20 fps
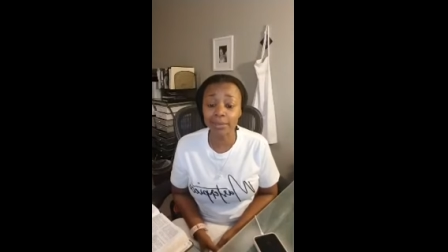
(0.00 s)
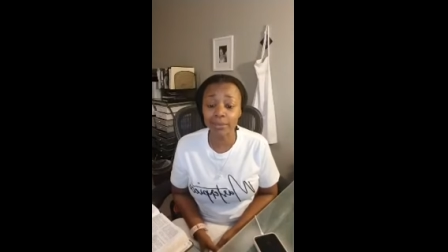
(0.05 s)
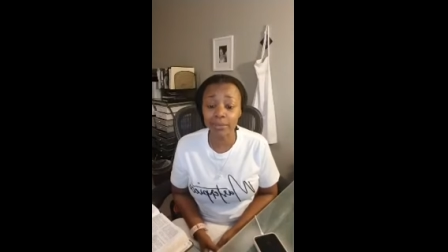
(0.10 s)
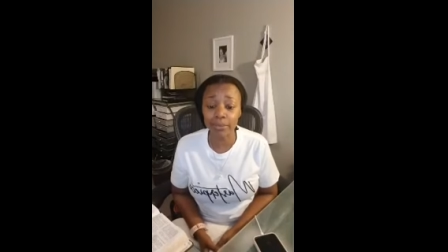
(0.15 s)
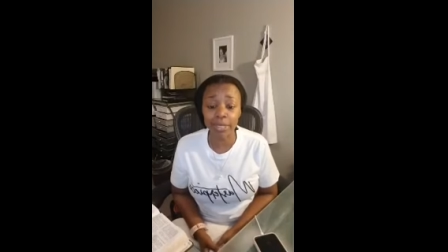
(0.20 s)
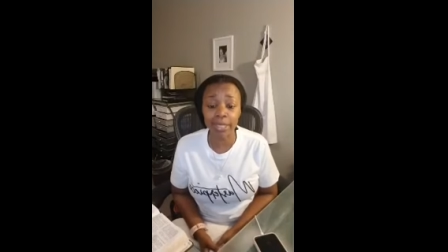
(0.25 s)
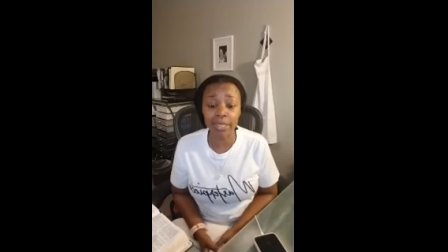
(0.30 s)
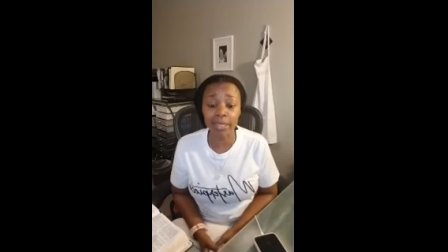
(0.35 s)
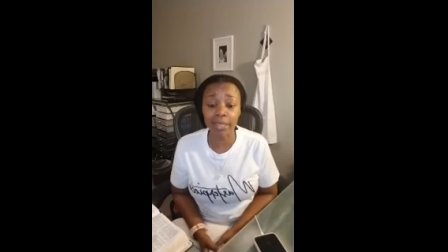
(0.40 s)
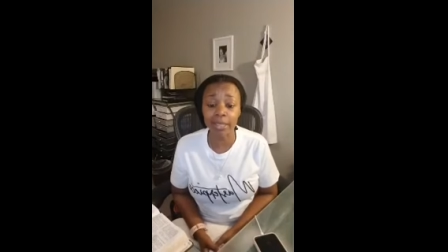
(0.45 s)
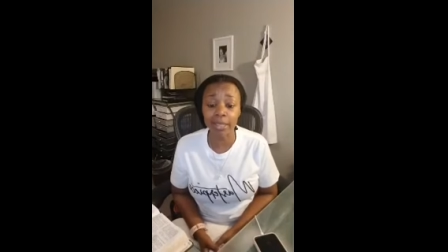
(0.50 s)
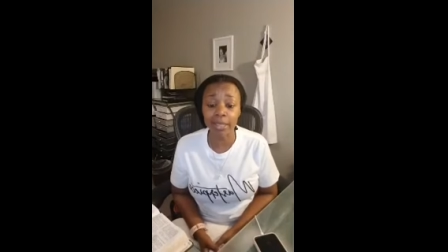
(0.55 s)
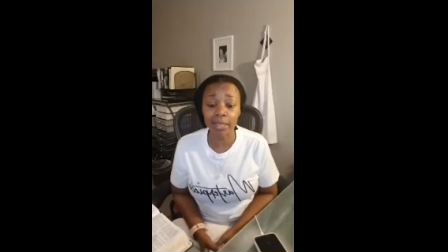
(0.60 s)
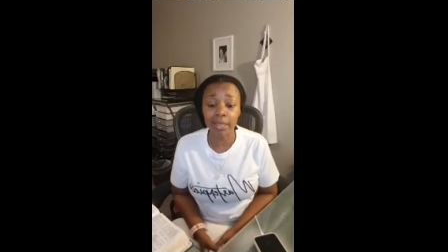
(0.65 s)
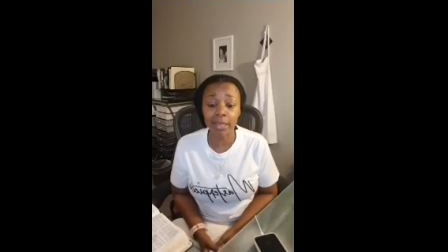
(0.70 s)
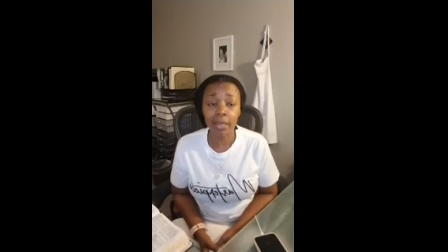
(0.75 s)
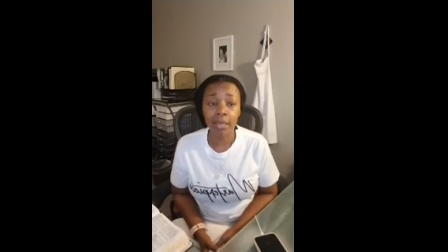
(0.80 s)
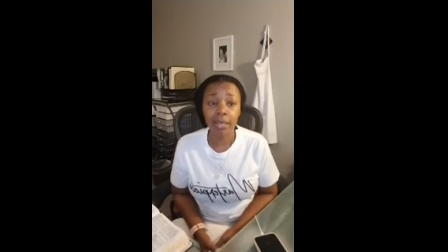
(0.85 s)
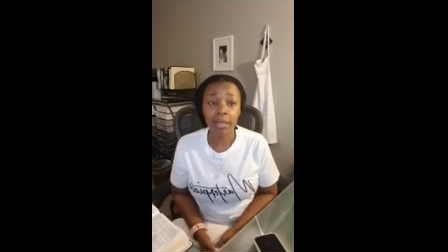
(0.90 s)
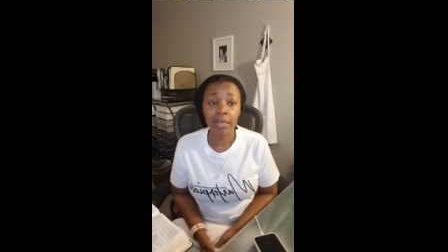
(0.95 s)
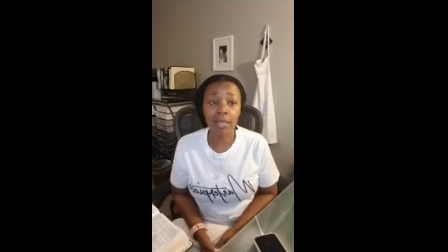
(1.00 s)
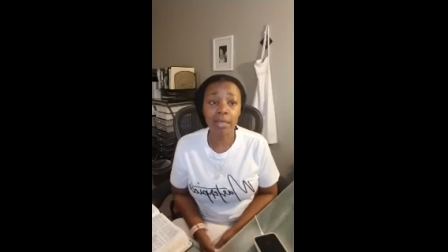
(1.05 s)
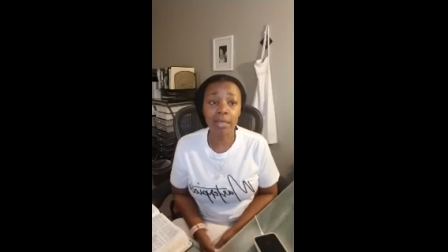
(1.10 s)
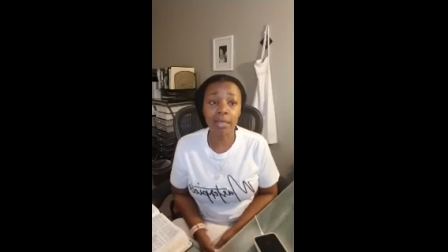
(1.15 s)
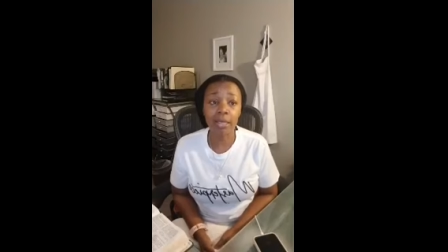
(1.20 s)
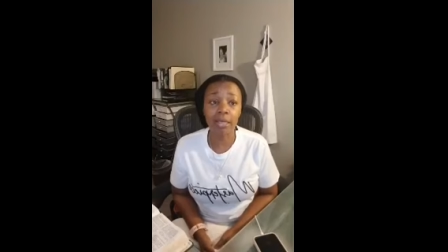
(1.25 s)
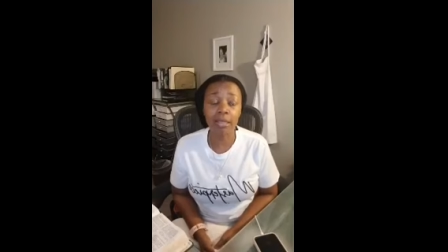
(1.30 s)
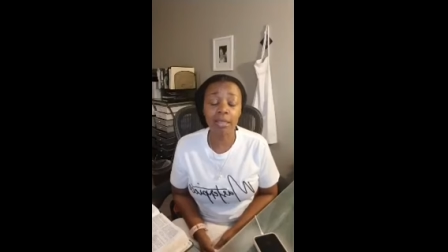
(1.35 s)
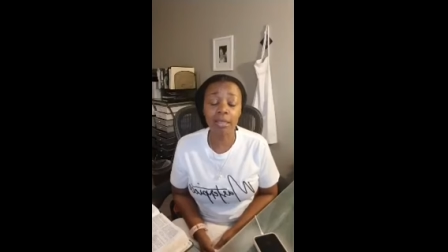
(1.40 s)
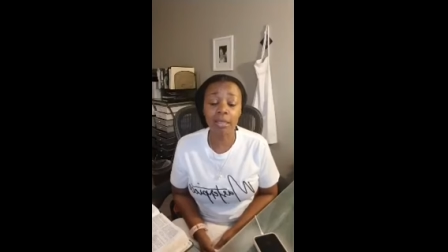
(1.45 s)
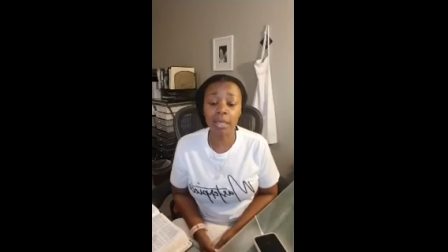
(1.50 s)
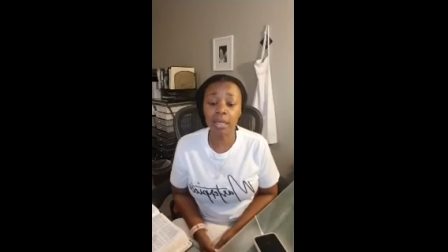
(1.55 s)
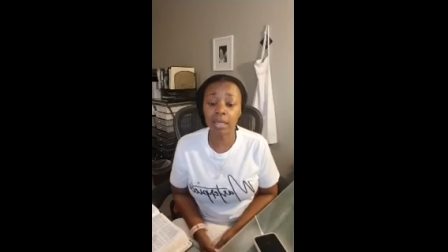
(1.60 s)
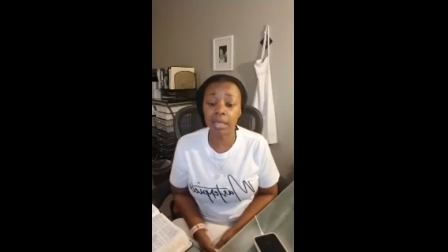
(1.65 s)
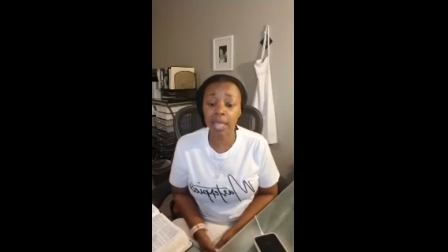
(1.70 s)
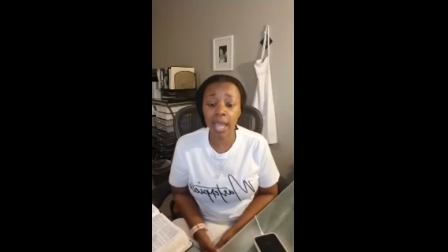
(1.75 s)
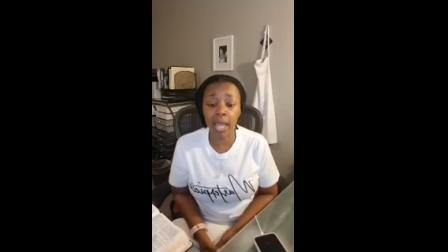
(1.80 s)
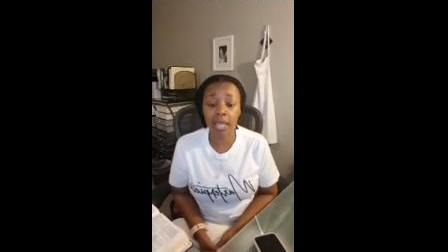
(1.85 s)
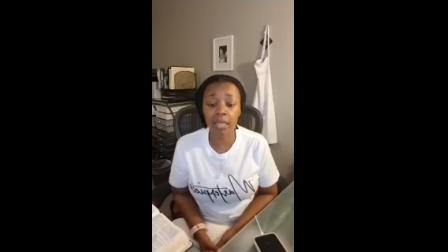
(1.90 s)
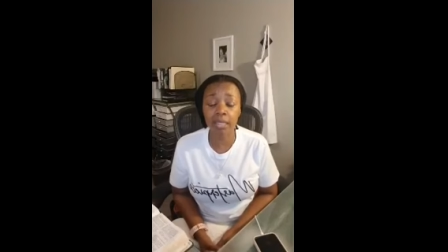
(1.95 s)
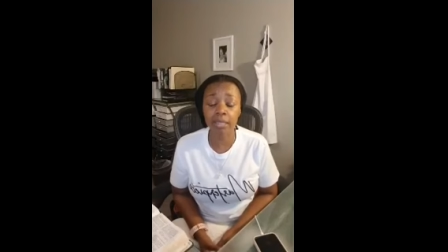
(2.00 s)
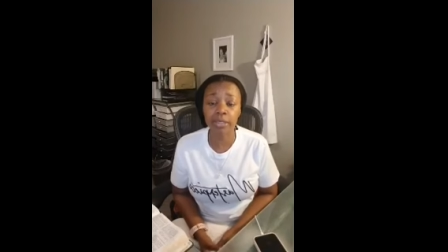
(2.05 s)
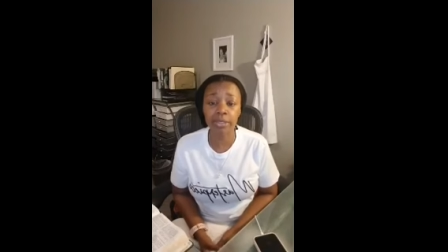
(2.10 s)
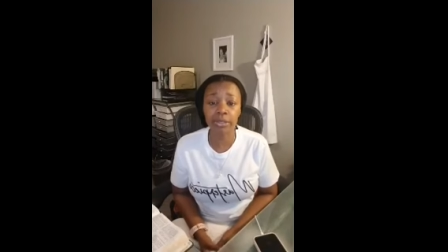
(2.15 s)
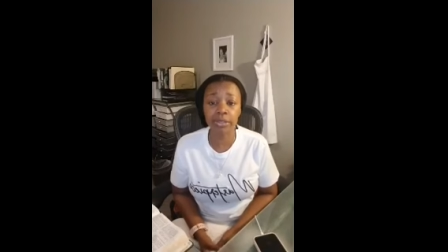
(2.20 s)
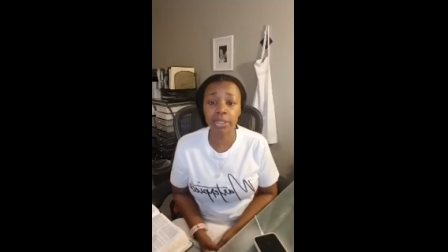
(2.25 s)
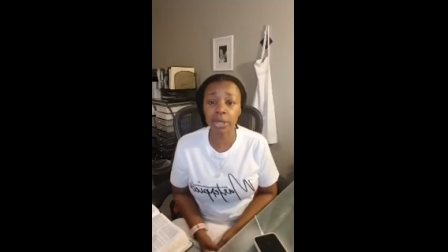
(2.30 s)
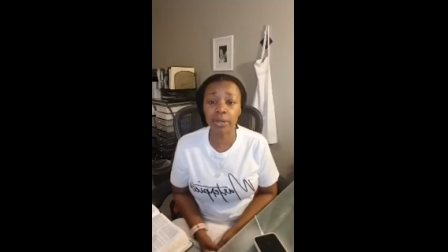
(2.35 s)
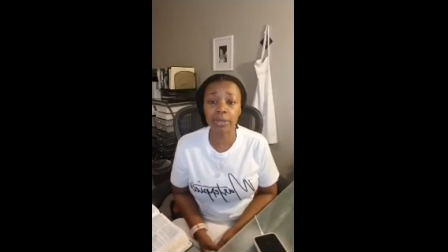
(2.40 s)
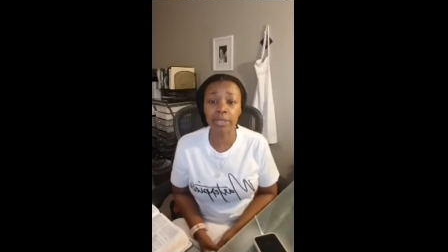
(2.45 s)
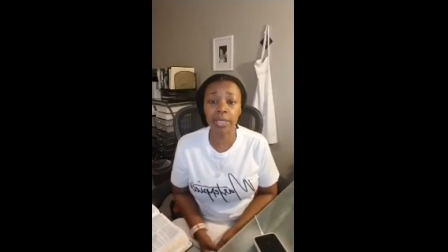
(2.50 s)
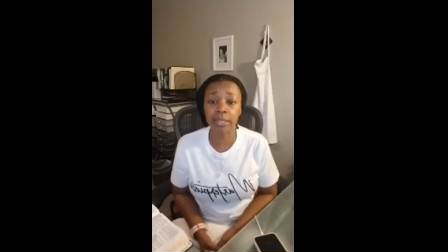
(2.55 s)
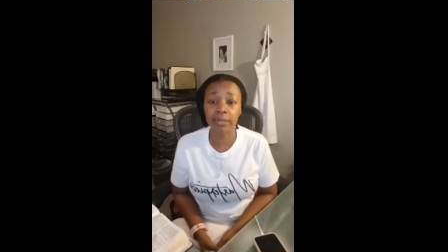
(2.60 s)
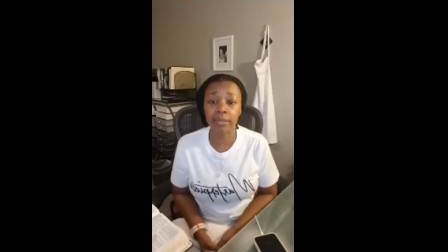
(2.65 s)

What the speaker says: be in a calendar turning.